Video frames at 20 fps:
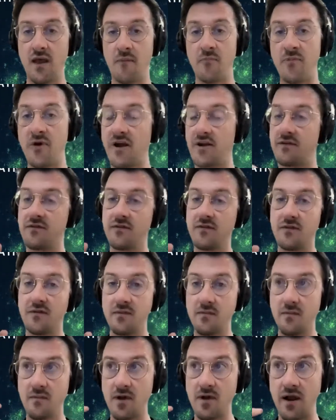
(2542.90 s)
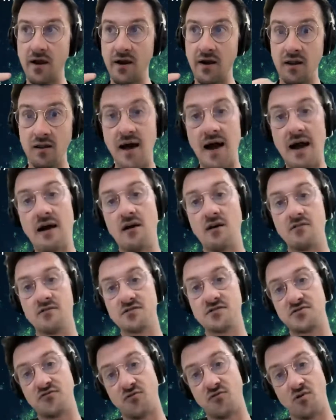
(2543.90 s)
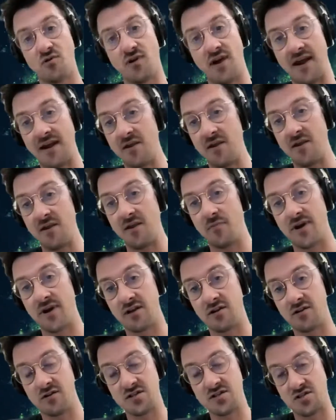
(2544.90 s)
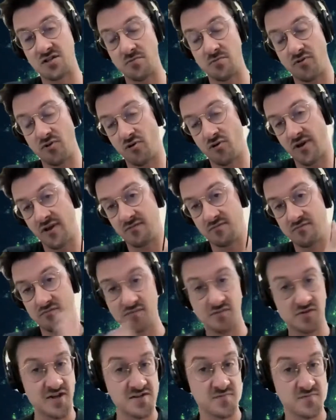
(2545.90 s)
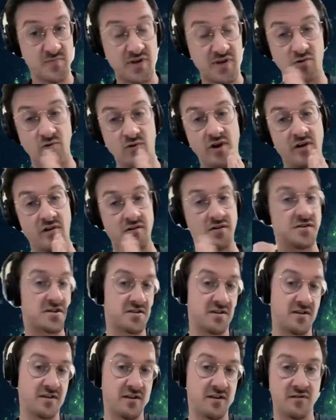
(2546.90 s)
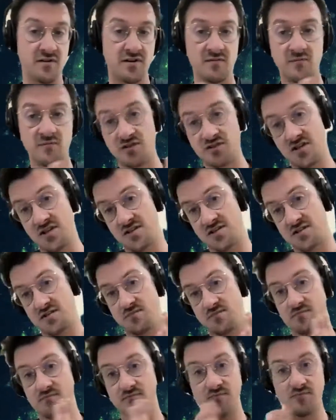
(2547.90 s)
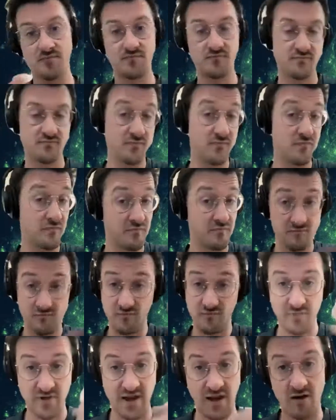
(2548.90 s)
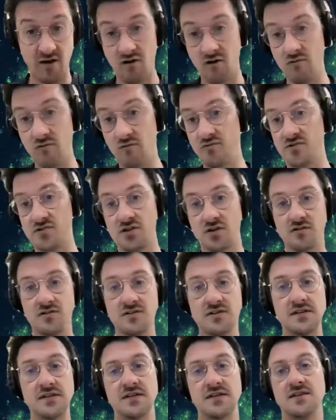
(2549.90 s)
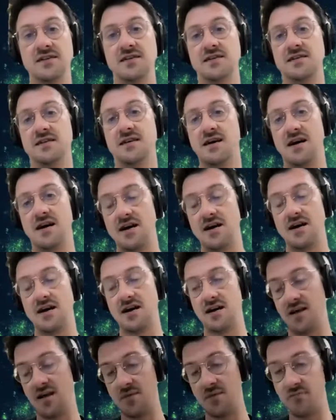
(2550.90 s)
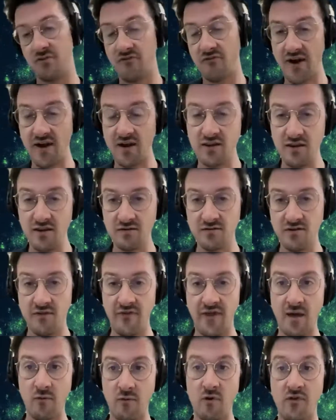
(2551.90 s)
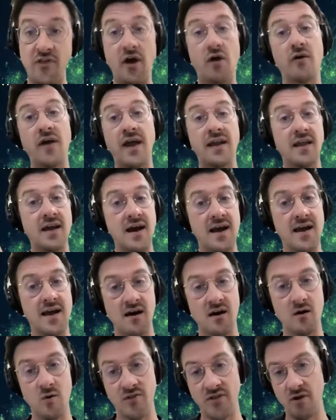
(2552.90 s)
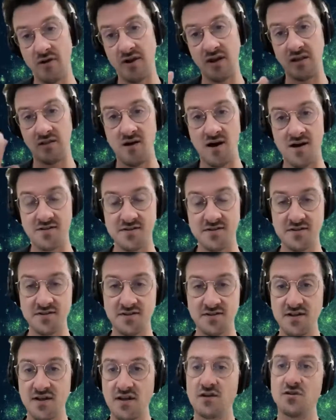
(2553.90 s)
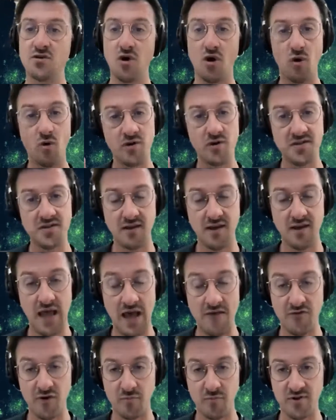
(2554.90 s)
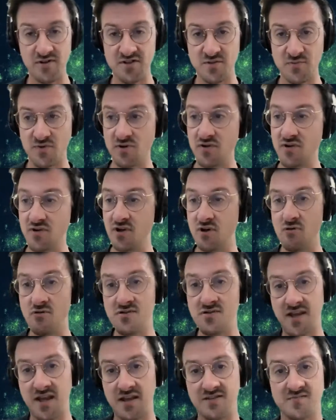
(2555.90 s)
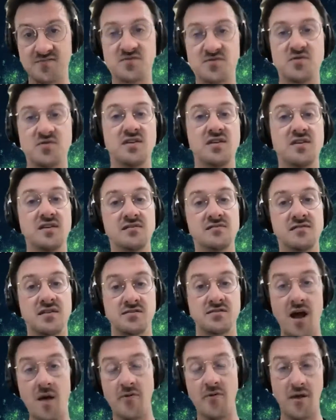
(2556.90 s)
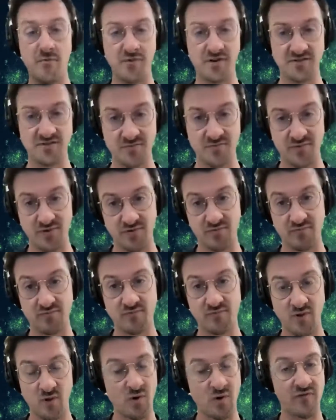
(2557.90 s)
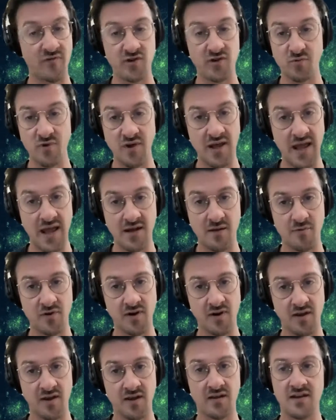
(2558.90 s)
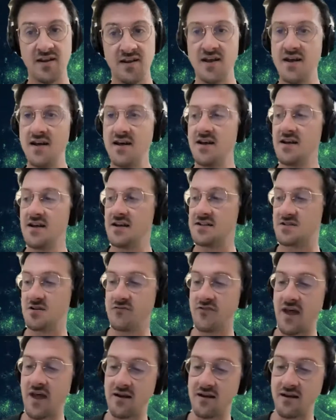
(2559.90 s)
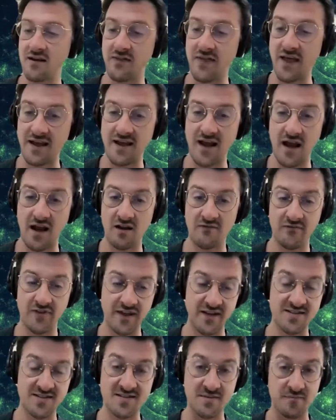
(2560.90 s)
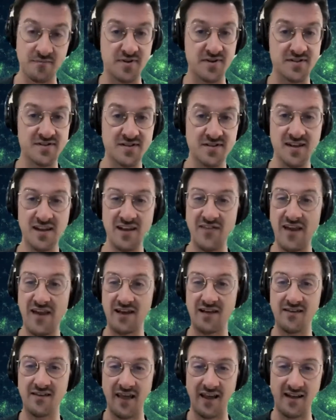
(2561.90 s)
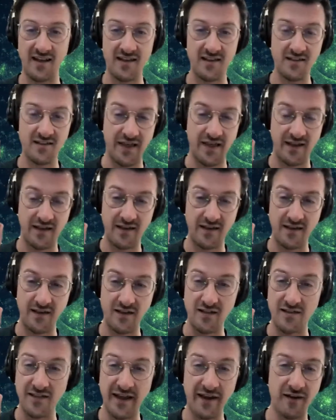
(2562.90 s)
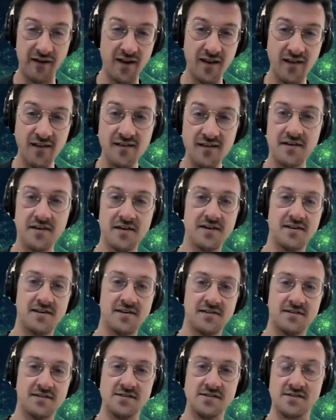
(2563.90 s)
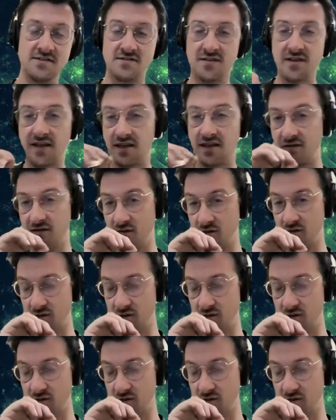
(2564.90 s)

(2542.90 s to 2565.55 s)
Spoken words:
but it allows for anybody to just deploy just Bitcoin or just Ethereum or just Monero, sure, and provide a yield on that without any IL, without any losses. You always have your principal, and you always get some sort of yield on top of that principal, whatever you end up putting in. And so that kind of like simplicity and that clarity is like